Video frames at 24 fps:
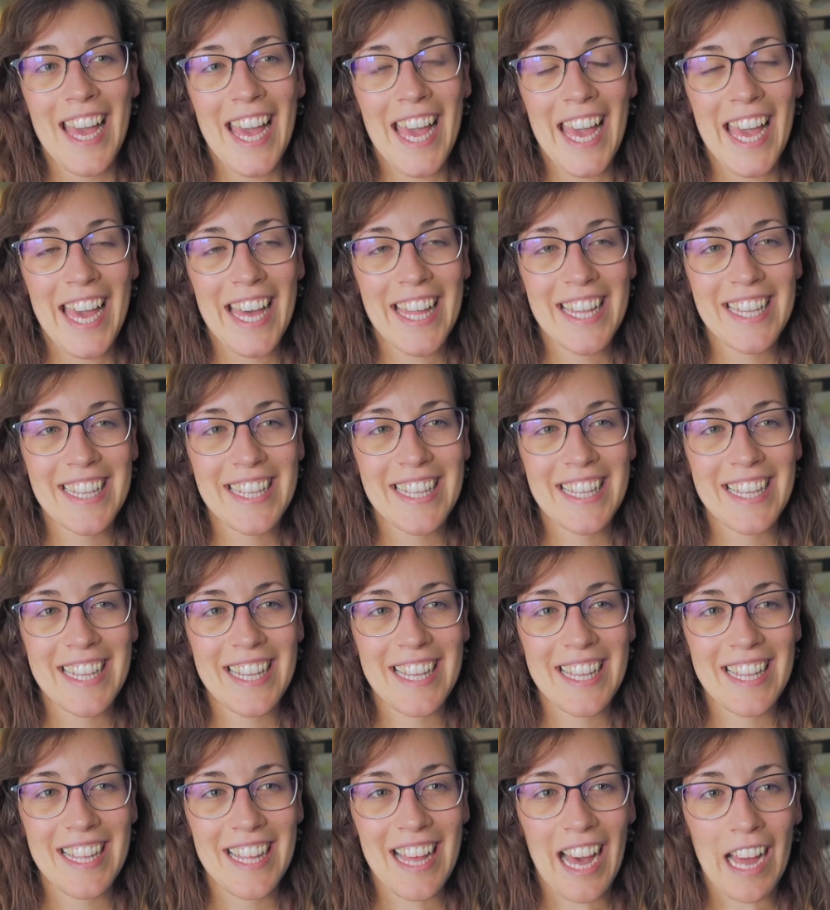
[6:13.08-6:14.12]

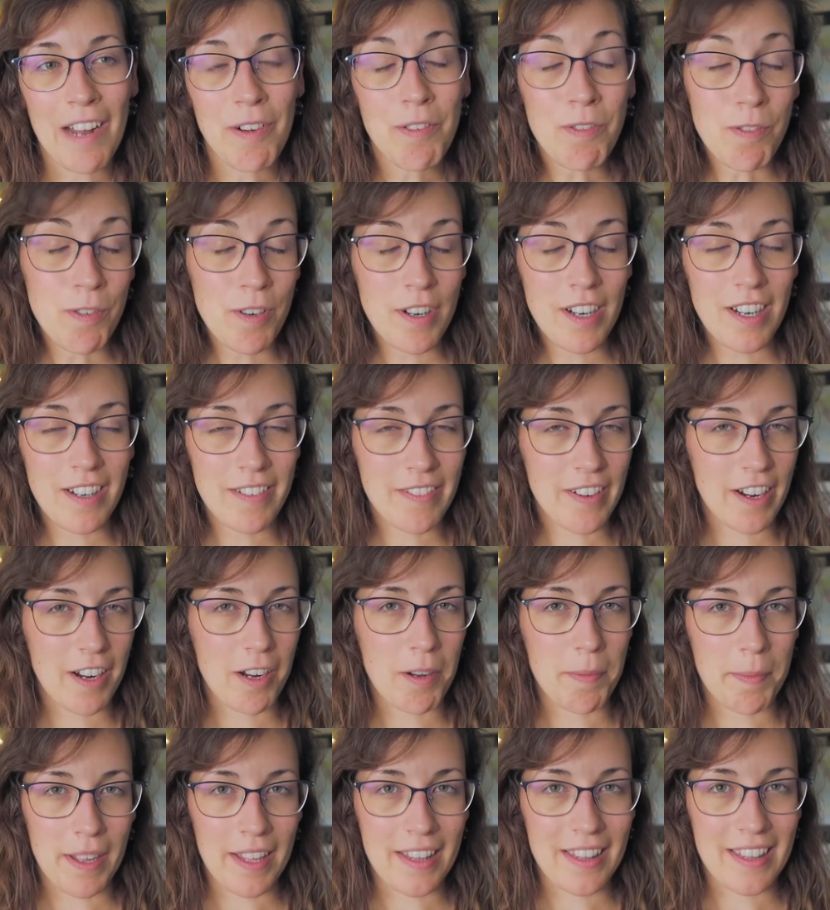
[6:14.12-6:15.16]
and I really
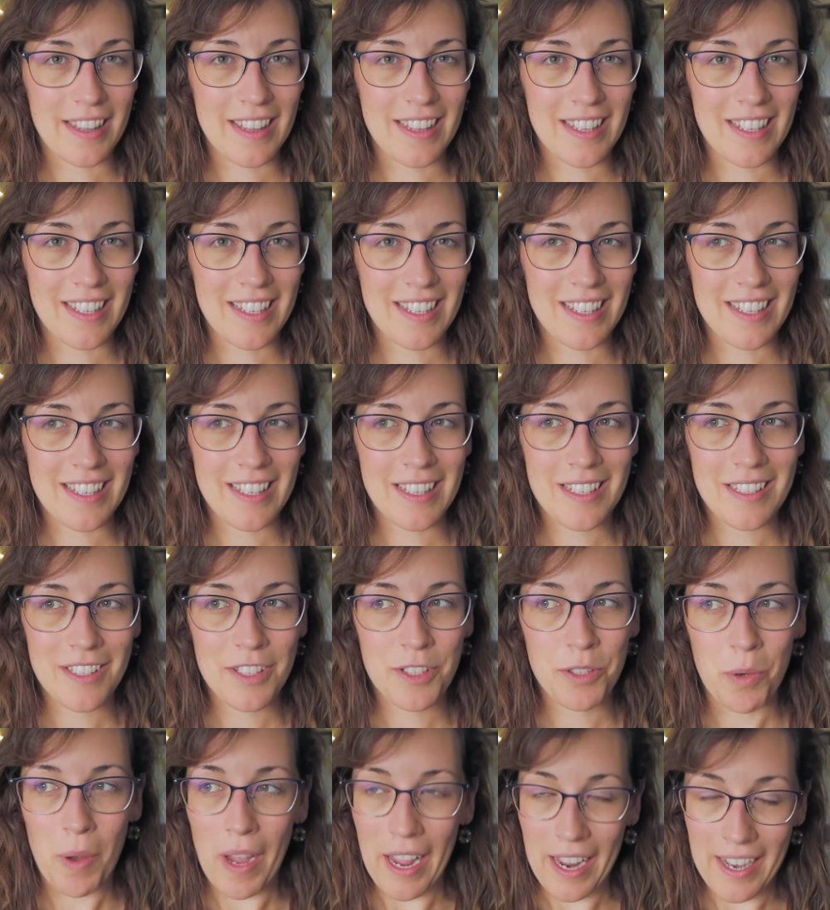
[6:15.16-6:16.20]
recommend
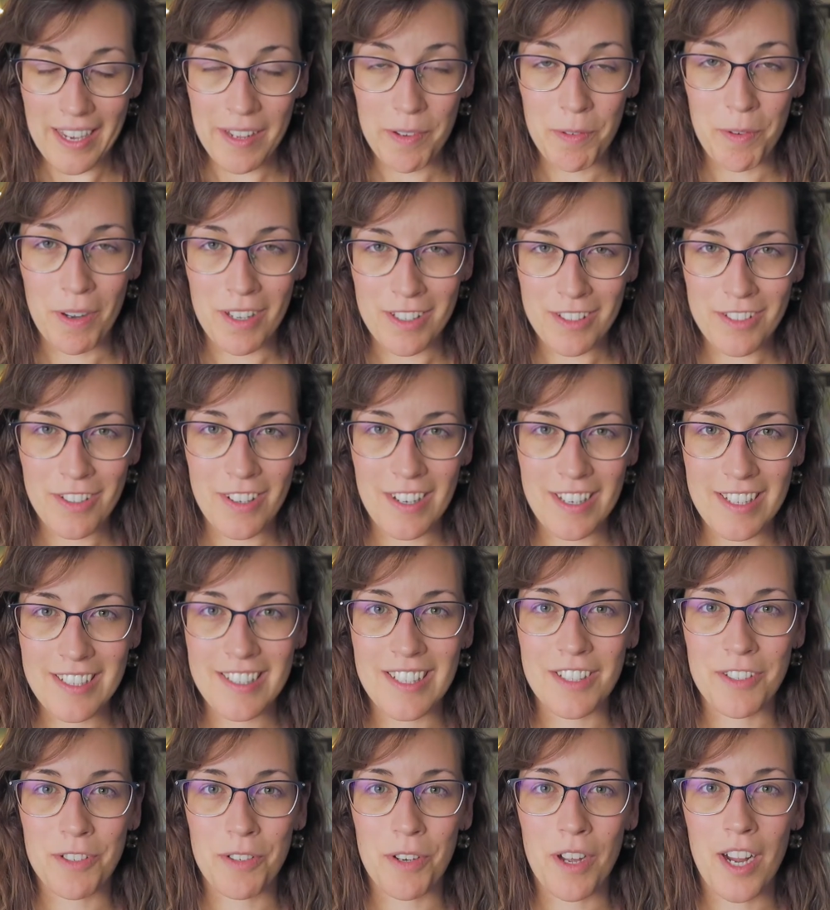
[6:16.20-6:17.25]
to anyone to
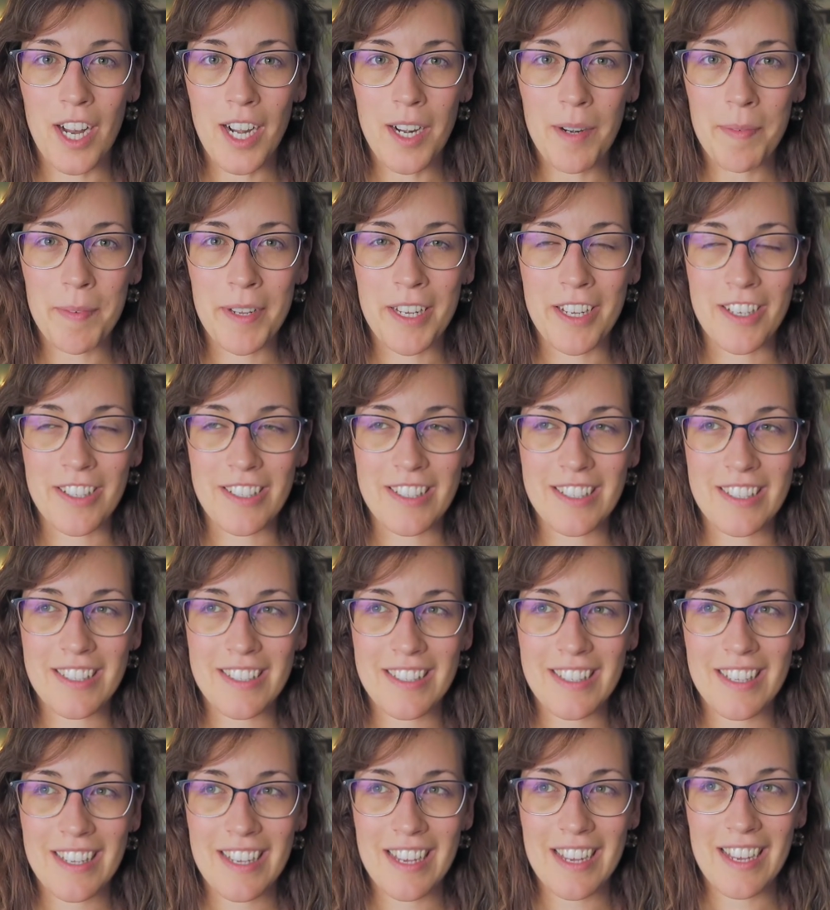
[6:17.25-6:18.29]
listen to her because
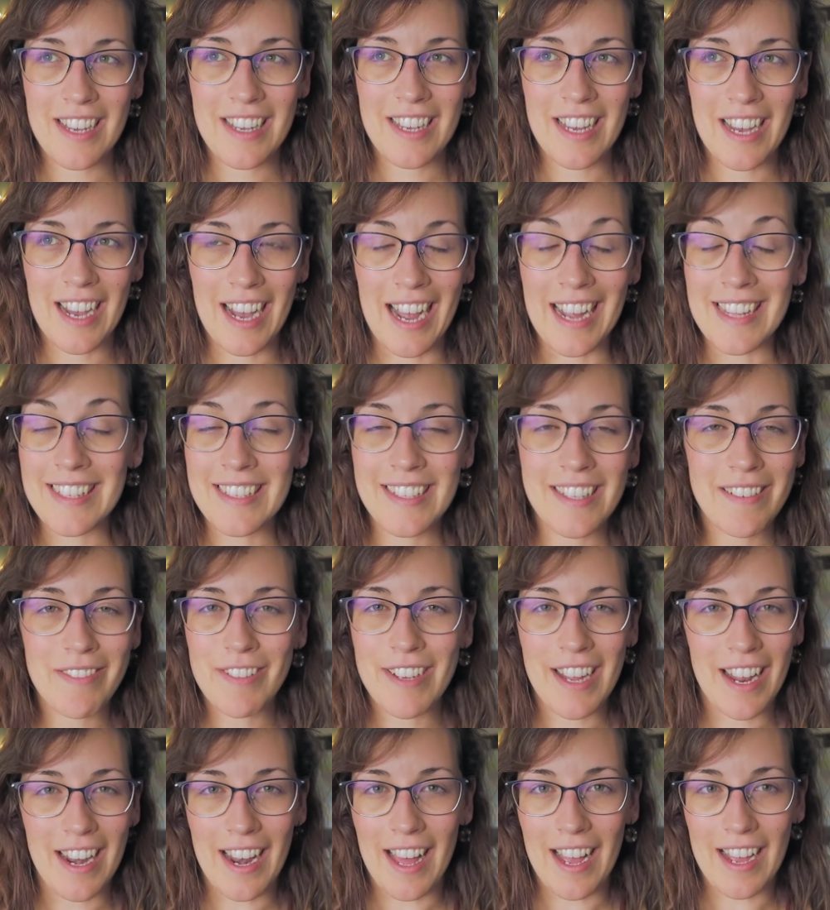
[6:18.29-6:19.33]
I didn't
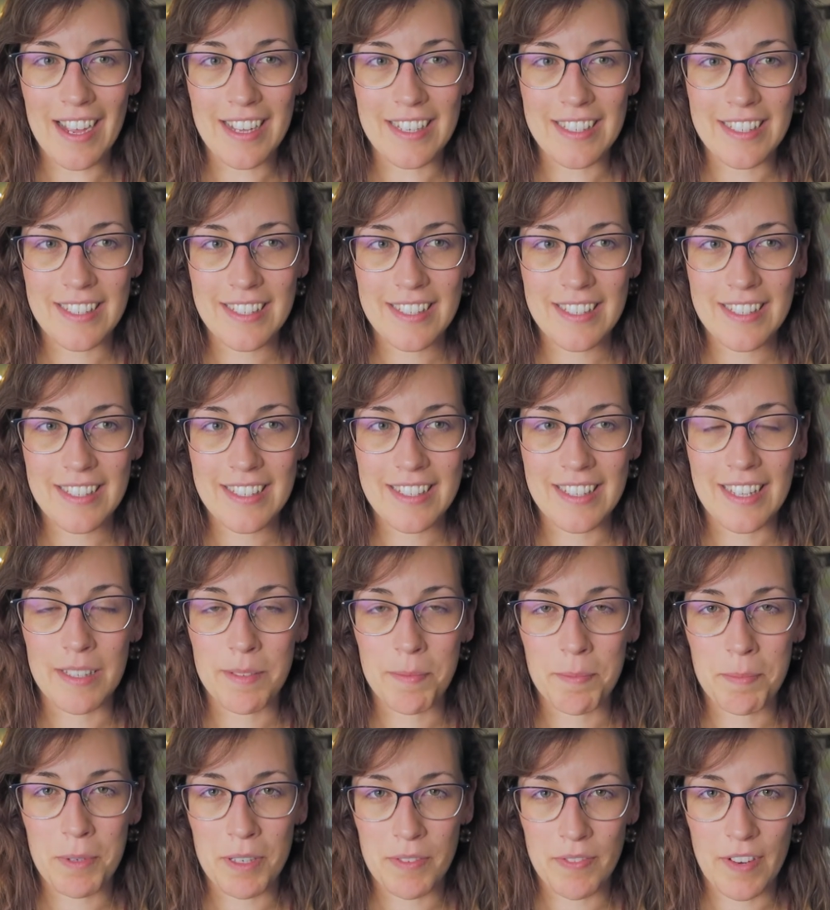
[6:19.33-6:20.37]
realize
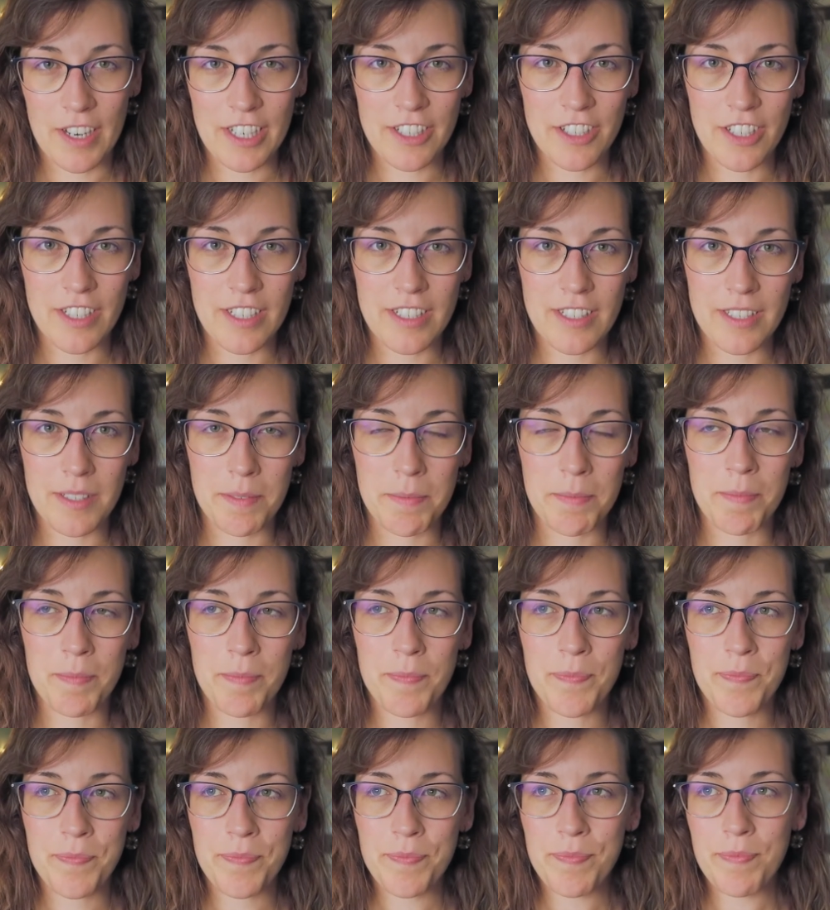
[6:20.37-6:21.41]
that
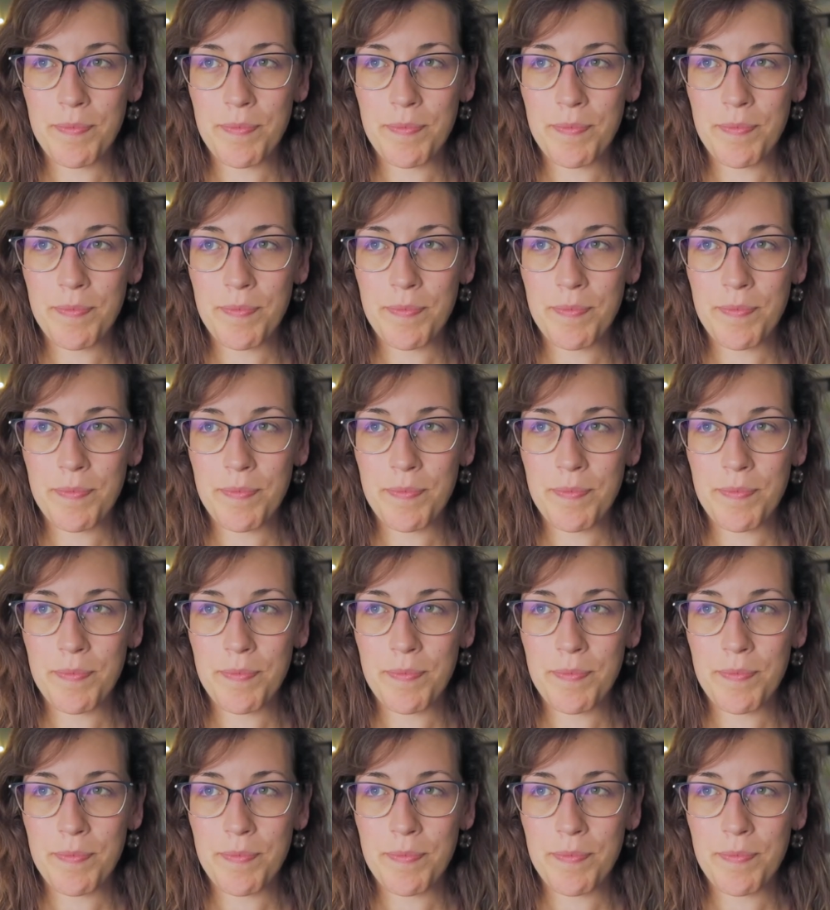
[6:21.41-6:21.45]
perfectionism